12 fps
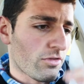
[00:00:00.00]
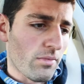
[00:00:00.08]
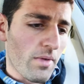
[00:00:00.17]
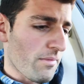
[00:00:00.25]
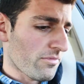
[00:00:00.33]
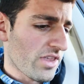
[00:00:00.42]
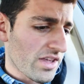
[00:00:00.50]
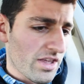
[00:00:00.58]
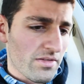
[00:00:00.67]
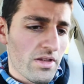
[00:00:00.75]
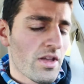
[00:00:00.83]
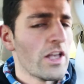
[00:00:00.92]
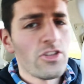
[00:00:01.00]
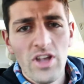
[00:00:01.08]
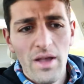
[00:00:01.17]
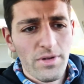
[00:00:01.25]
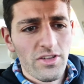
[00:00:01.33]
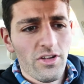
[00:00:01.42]
So I'm thinking
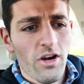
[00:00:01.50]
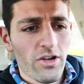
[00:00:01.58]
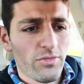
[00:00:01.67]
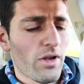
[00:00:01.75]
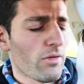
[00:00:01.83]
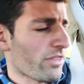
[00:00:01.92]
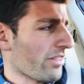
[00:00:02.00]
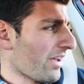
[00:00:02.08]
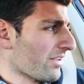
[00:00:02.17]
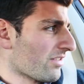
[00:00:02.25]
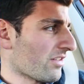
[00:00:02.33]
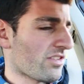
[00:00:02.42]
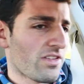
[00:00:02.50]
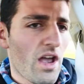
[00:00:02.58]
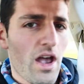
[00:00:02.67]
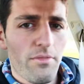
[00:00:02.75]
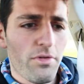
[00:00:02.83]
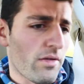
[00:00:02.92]
Japanese car as well with Lexus
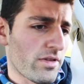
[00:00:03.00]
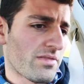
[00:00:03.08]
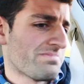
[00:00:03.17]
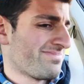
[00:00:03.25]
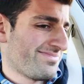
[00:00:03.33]
probably